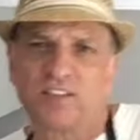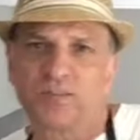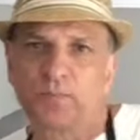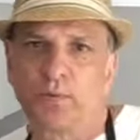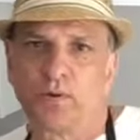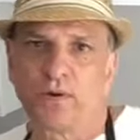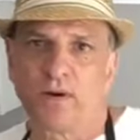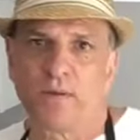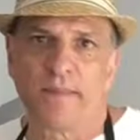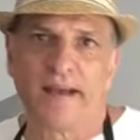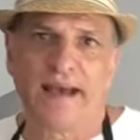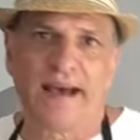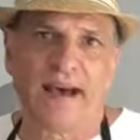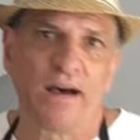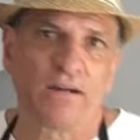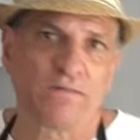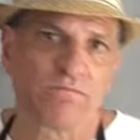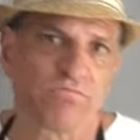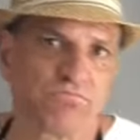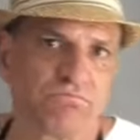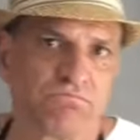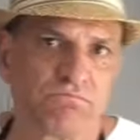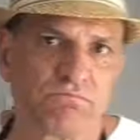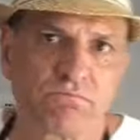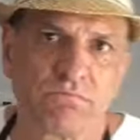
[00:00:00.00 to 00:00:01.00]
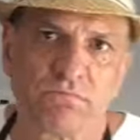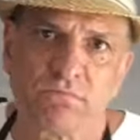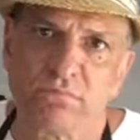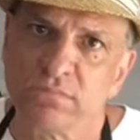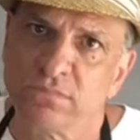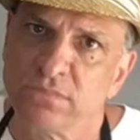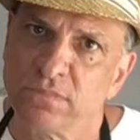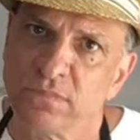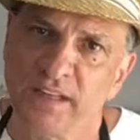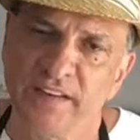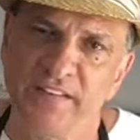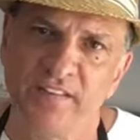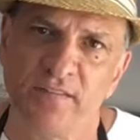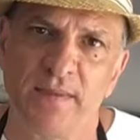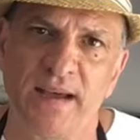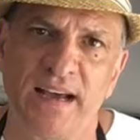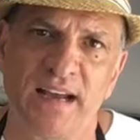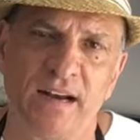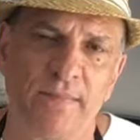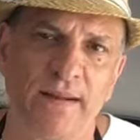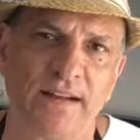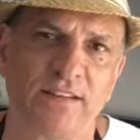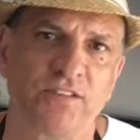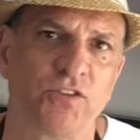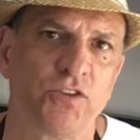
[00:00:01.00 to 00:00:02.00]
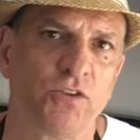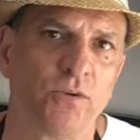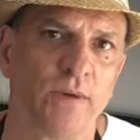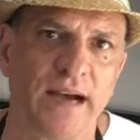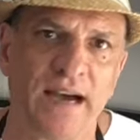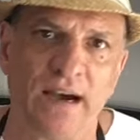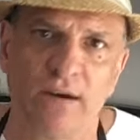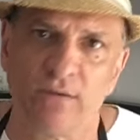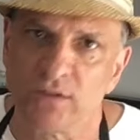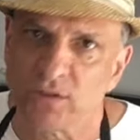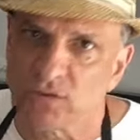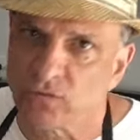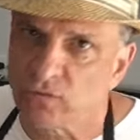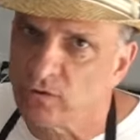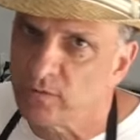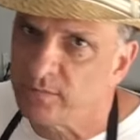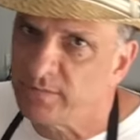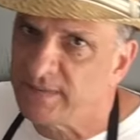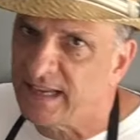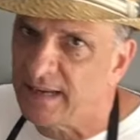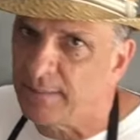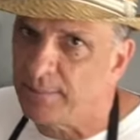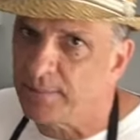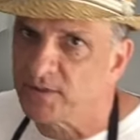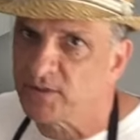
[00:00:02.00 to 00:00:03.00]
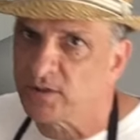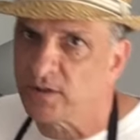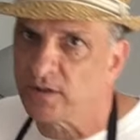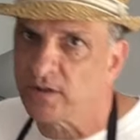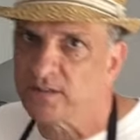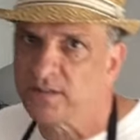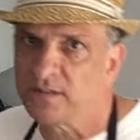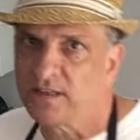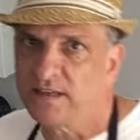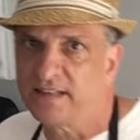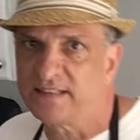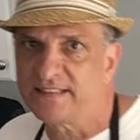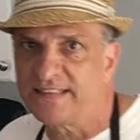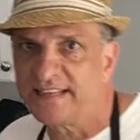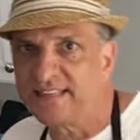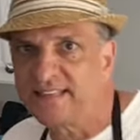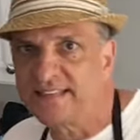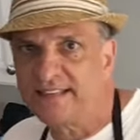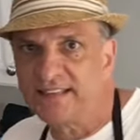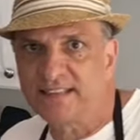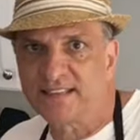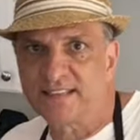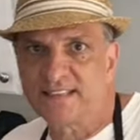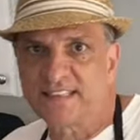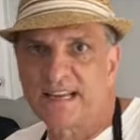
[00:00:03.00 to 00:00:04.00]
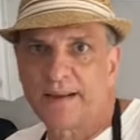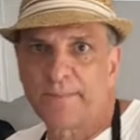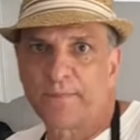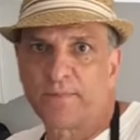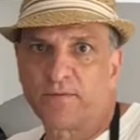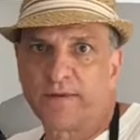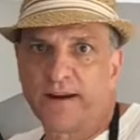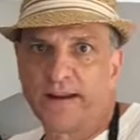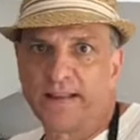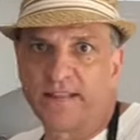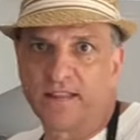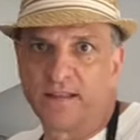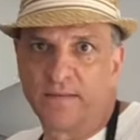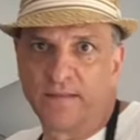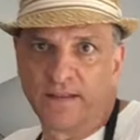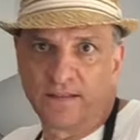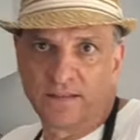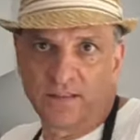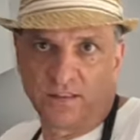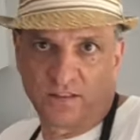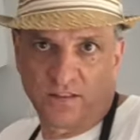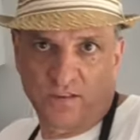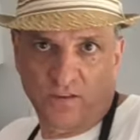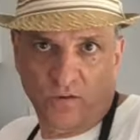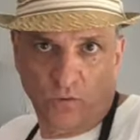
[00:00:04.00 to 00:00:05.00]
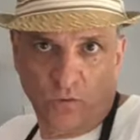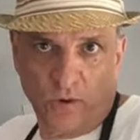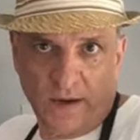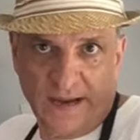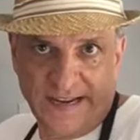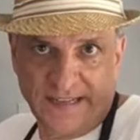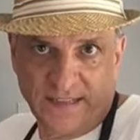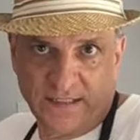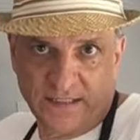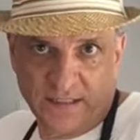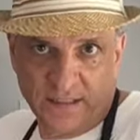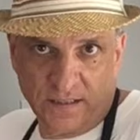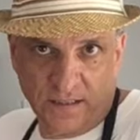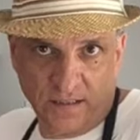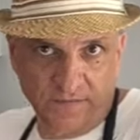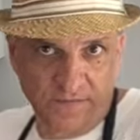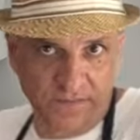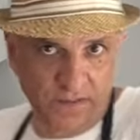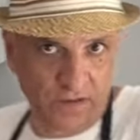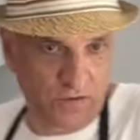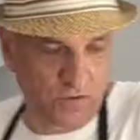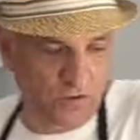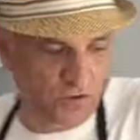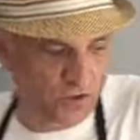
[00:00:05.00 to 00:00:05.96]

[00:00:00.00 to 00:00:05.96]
put them out, leave them out about 2 hours, room temperature, because then it's easy to separate them. This is the whites of those